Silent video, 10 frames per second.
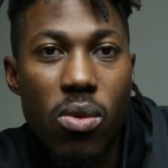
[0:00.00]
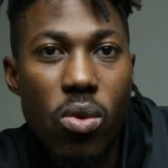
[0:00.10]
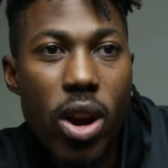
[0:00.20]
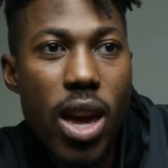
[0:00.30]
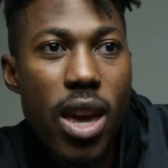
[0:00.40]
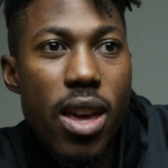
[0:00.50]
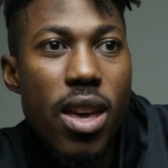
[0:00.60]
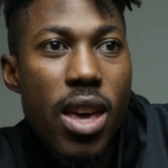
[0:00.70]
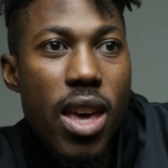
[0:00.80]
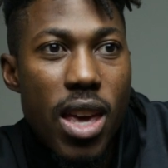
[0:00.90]
array
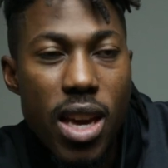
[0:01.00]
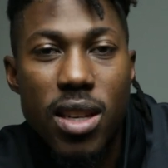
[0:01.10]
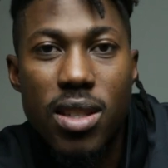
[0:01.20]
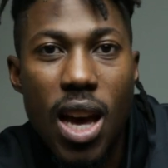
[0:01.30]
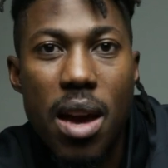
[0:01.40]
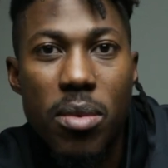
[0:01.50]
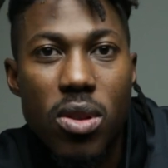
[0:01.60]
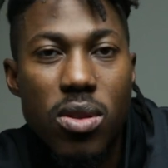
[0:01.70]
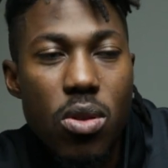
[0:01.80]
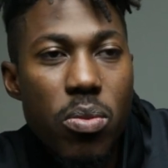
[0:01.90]
each time it
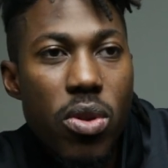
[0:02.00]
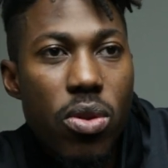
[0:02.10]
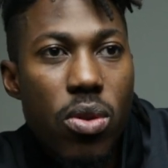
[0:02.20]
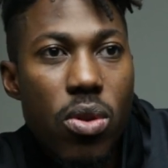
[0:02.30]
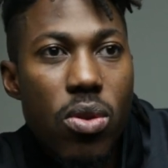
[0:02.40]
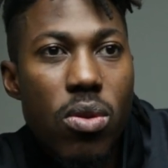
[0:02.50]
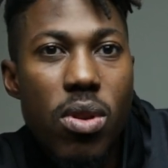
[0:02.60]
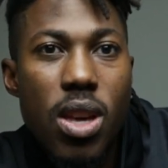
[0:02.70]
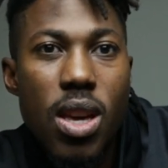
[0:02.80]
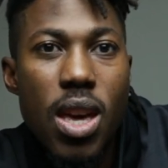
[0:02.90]
was looping through.
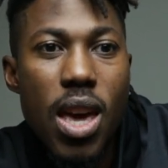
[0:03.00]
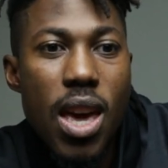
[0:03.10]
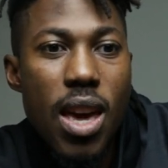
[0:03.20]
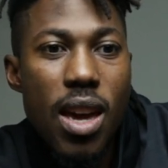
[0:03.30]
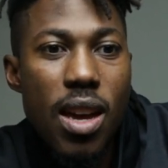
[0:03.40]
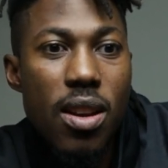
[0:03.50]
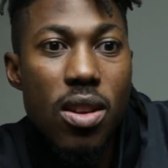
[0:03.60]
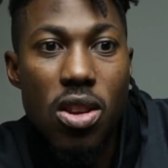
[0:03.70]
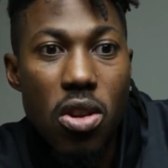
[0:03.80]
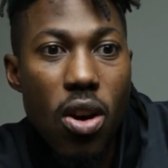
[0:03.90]

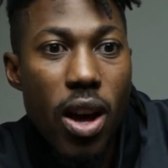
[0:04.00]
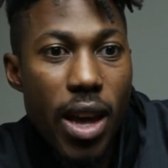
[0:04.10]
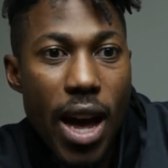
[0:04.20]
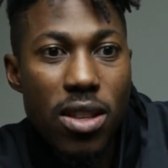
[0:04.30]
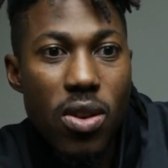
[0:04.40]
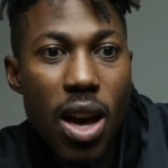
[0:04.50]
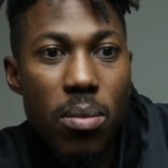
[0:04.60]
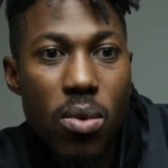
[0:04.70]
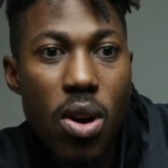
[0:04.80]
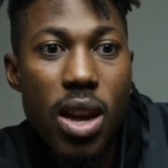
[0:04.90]
And, you know, I got to that
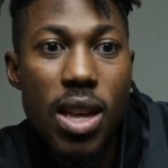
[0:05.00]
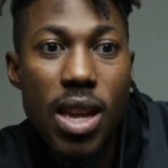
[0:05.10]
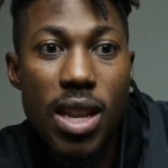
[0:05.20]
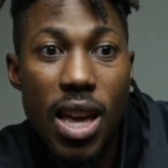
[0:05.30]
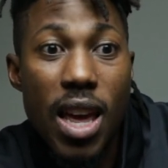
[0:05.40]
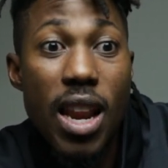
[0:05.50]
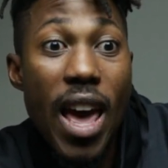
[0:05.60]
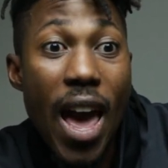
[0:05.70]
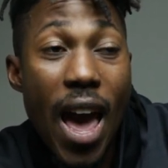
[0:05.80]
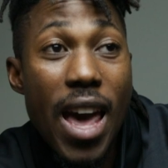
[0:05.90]
point and then
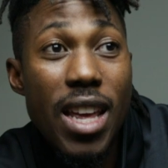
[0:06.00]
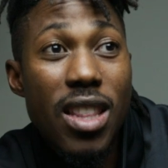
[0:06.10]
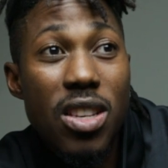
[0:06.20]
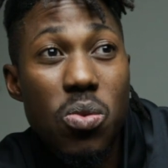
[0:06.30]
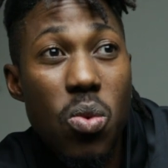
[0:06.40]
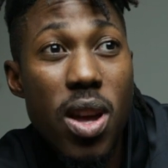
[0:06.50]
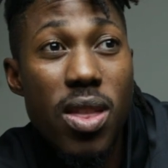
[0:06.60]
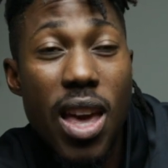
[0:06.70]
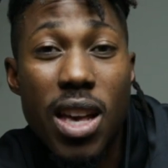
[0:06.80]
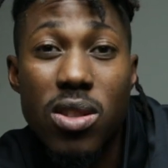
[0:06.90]
I added this one
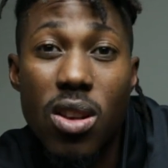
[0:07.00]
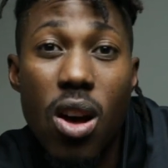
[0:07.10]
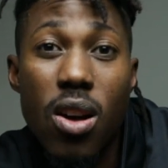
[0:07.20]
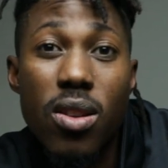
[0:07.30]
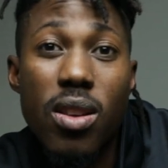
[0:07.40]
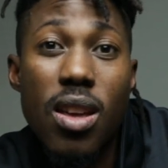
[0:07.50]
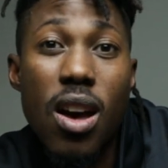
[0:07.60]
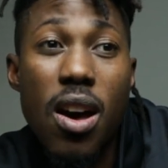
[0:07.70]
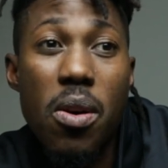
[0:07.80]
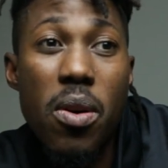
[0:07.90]
thing I saw,
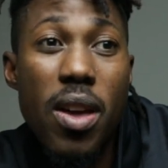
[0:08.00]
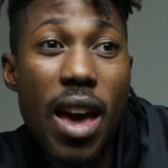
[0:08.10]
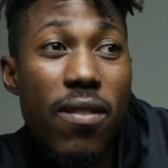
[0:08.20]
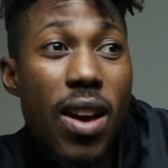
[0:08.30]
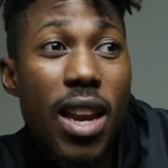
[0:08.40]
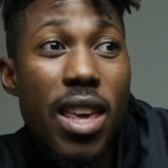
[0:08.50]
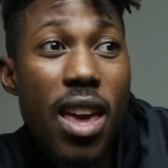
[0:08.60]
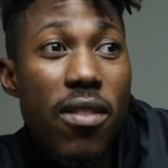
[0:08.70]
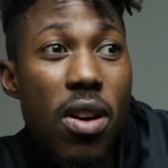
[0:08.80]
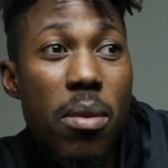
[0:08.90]
I finally
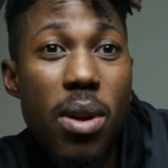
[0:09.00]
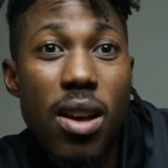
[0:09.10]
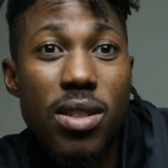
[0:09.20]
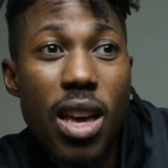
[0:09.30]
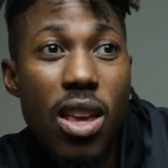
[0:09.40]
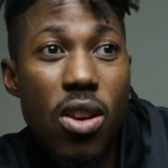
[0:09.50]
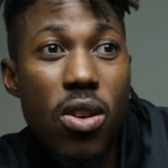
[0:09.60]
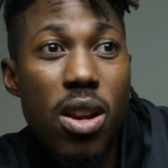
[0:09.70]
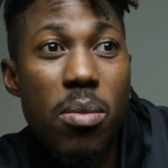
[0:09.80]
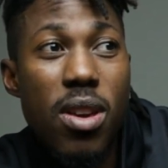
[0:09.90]
gave up and I was like, yo,
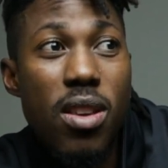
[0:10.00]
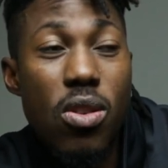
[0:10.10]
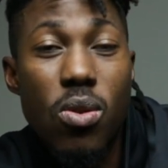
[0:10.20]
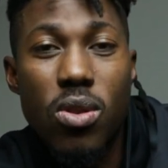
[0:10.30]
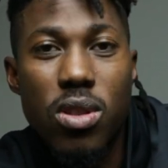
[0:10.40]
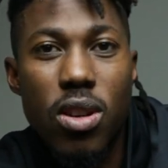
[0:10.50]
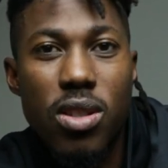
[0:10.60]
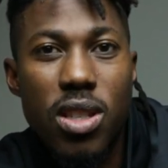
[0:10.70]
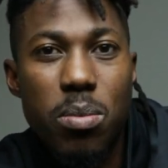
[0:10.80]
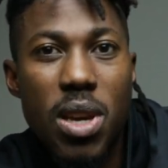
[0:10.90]
let me Google search this